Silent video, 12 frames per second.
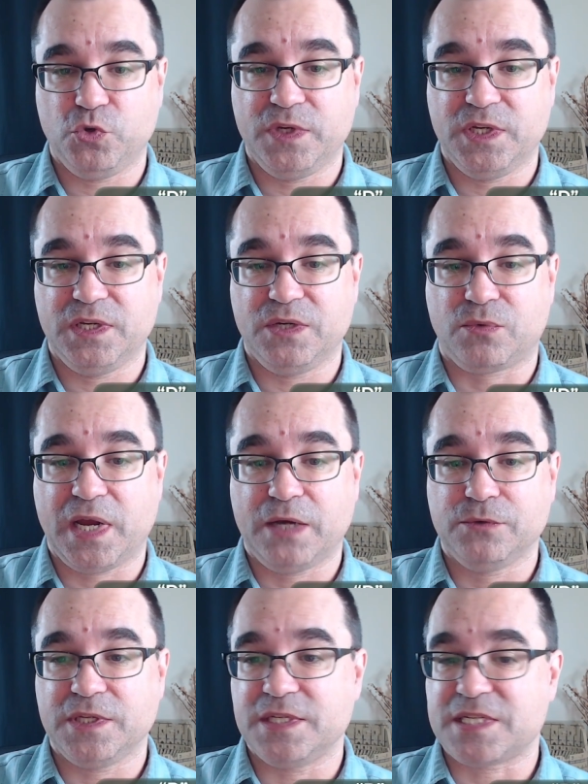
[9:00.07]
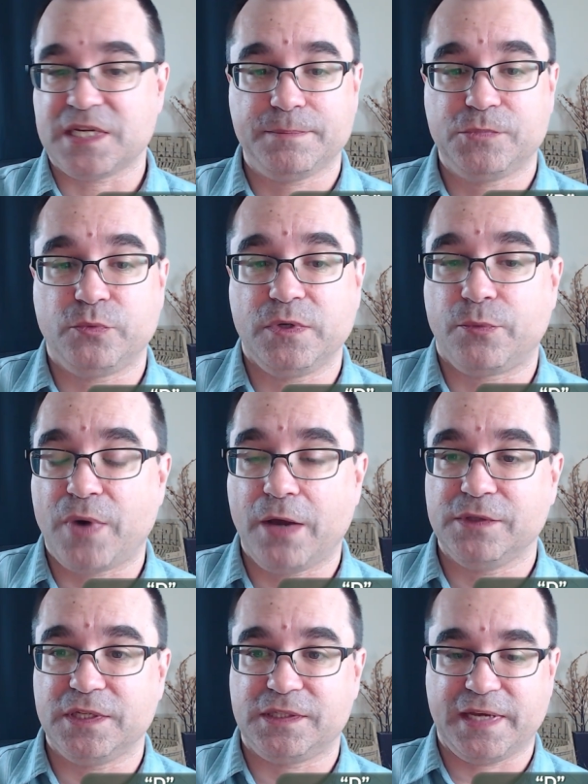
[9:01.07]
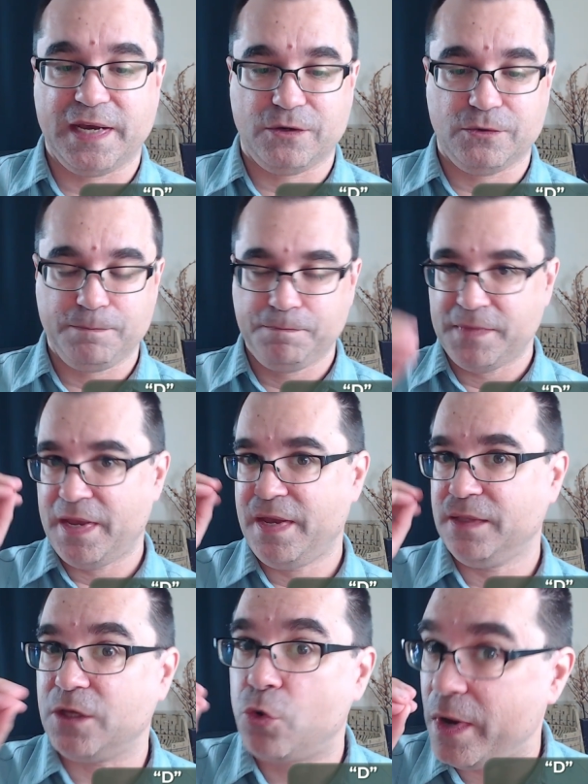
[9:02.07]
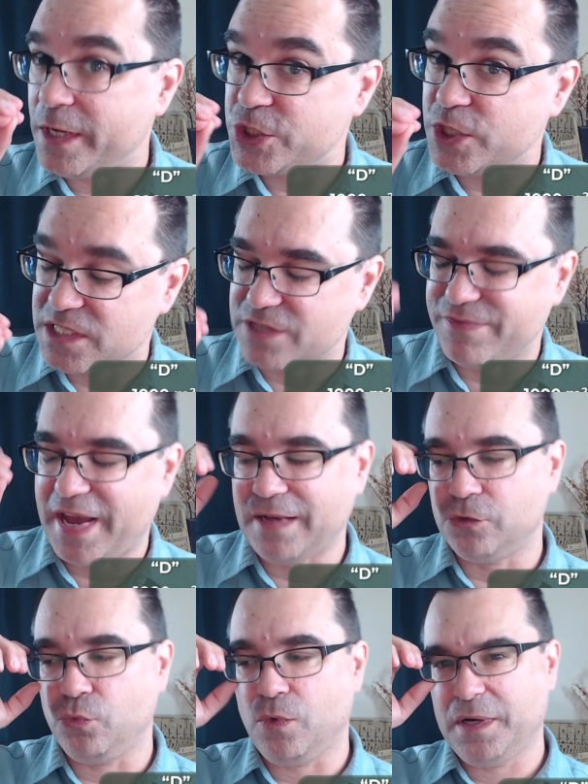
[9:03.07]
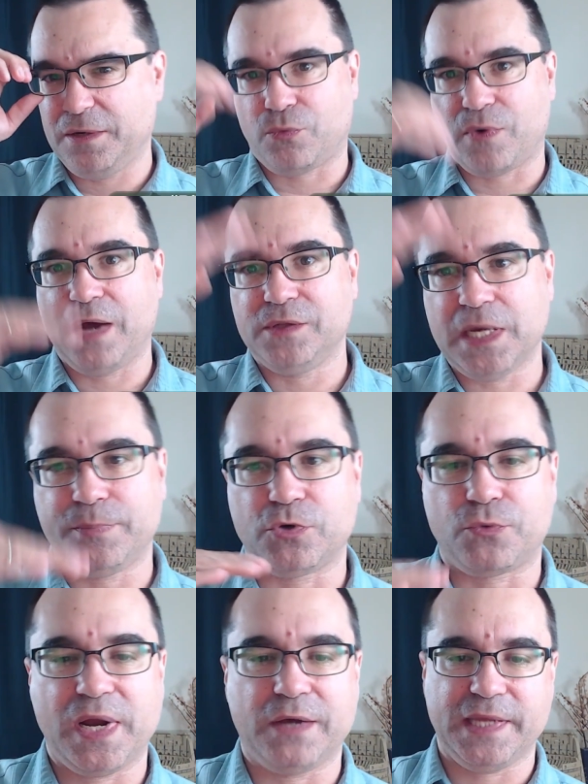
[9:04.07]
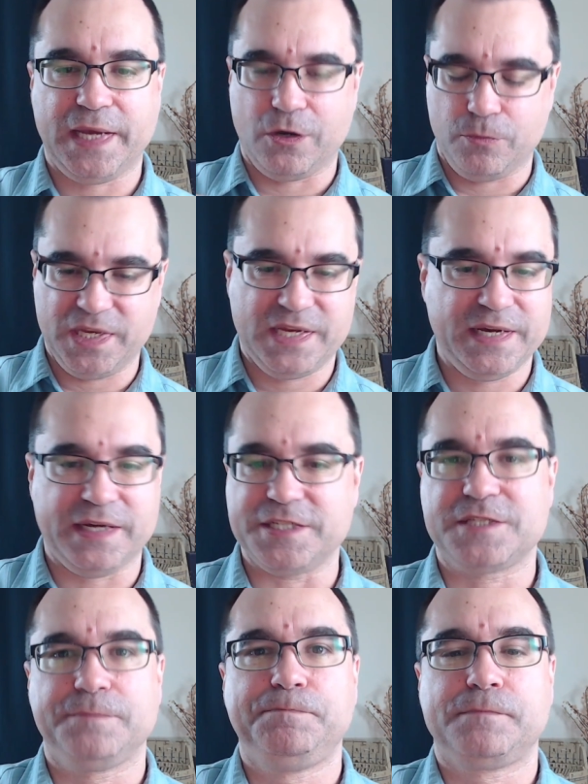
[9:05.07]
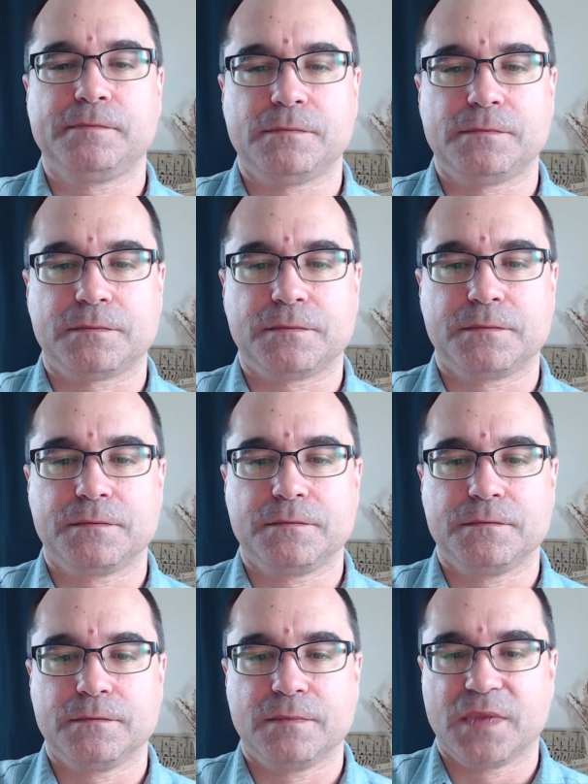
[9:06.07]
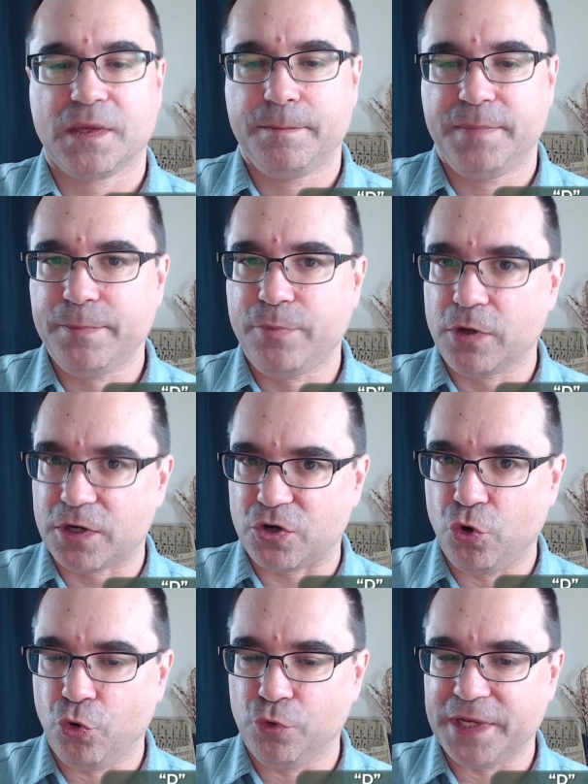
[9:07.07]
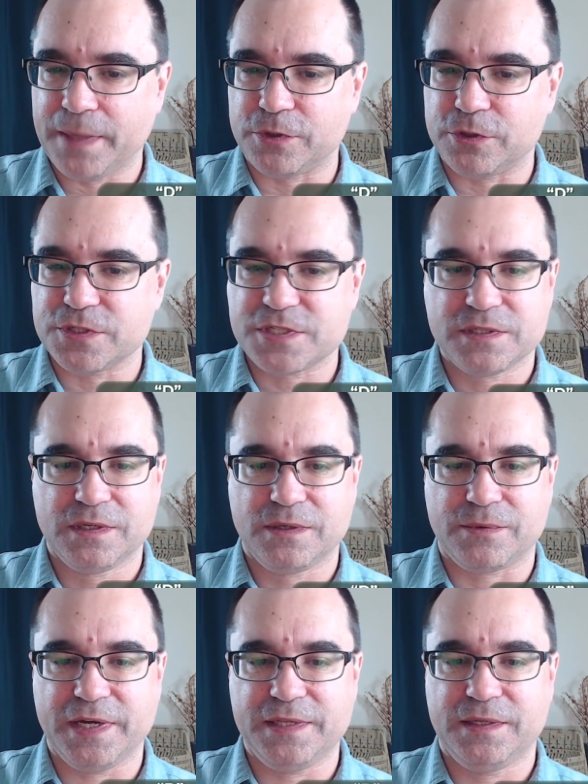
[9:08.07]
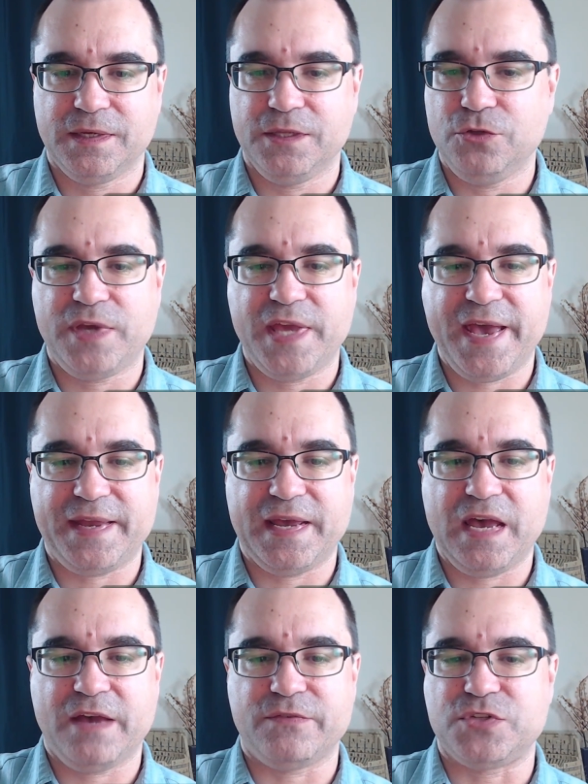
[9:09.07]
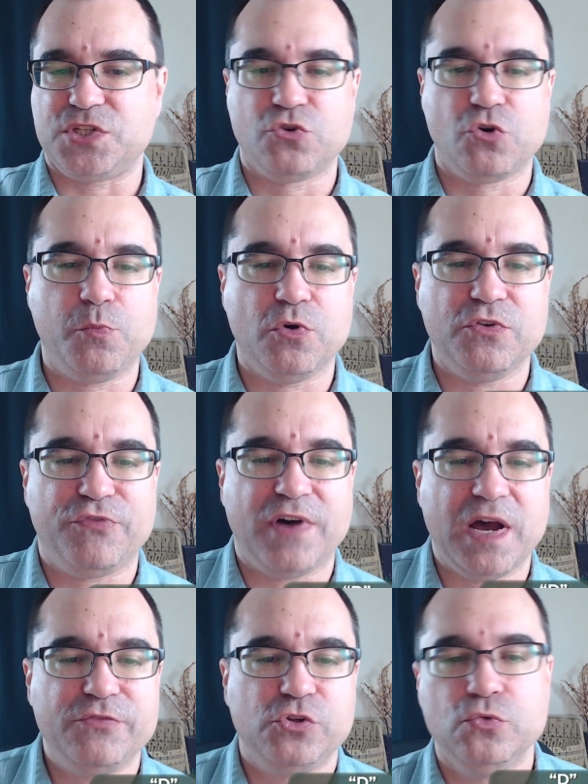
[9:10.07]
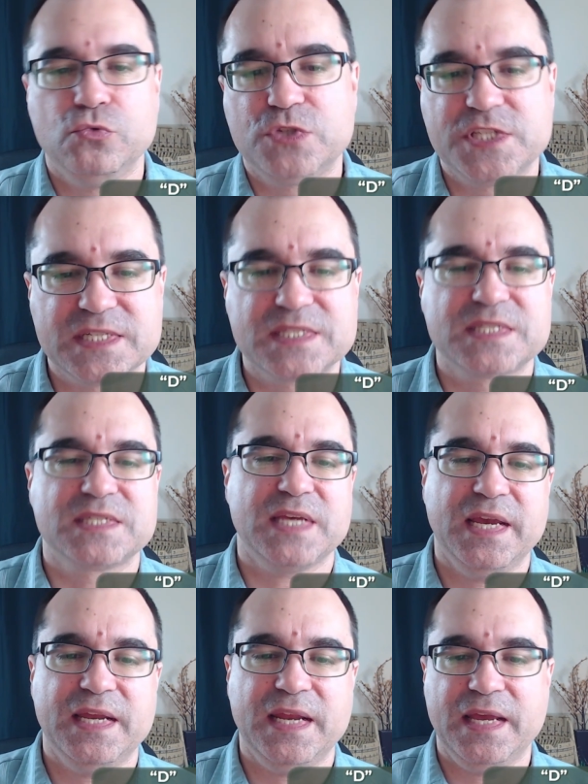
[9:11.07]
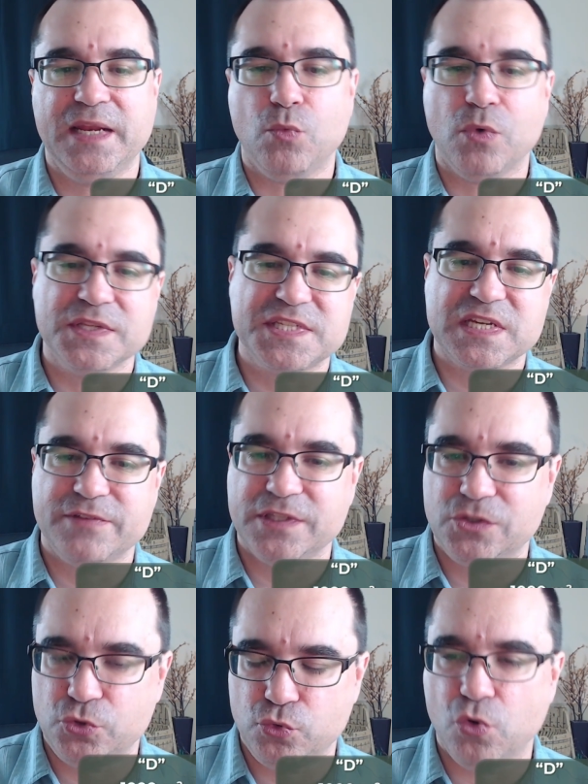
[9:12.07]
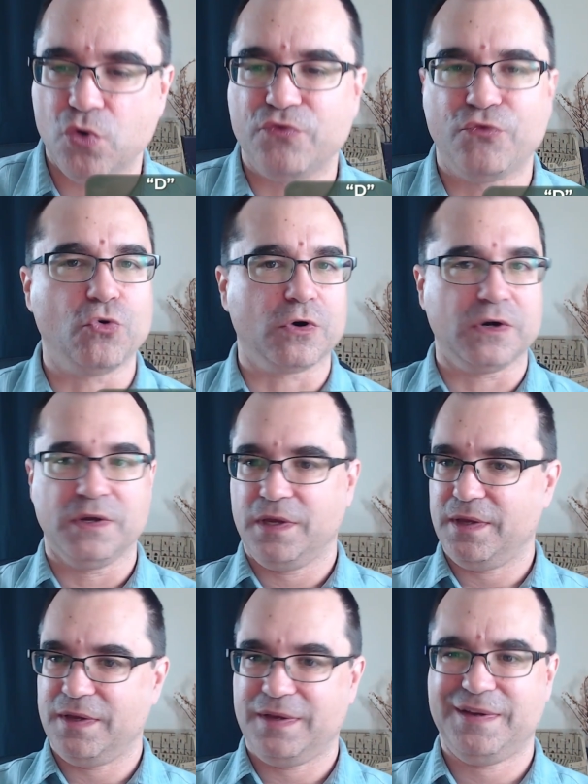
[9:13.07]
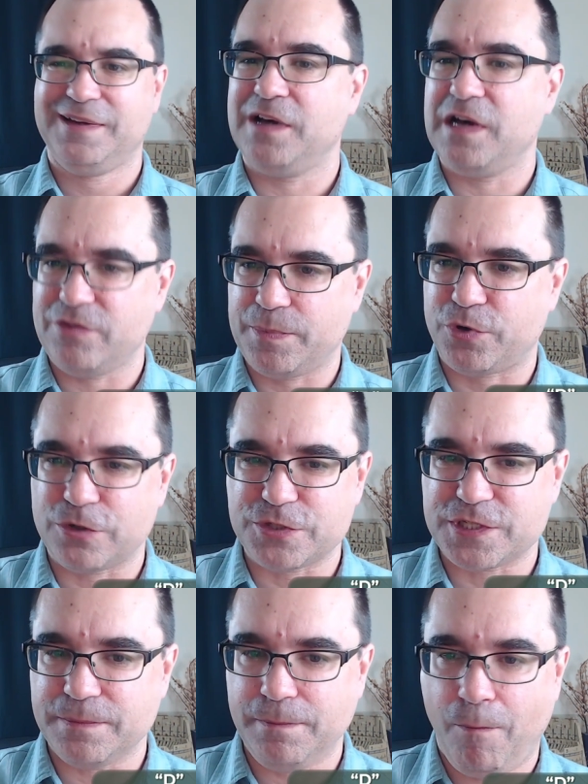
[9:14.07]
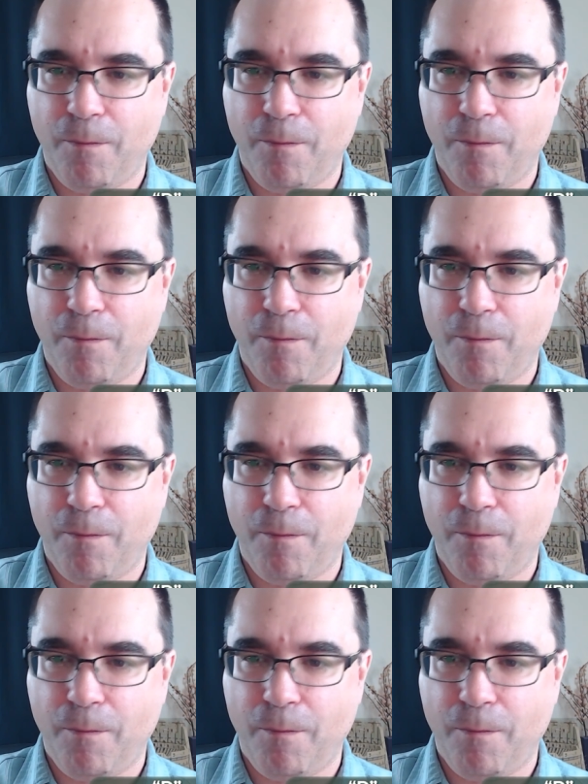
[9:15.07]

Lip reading: we round this up? Do we round it down? The question is a valid one, round up or round down, because people are whole numbers, right? You can't have 0.52688172004 of a person,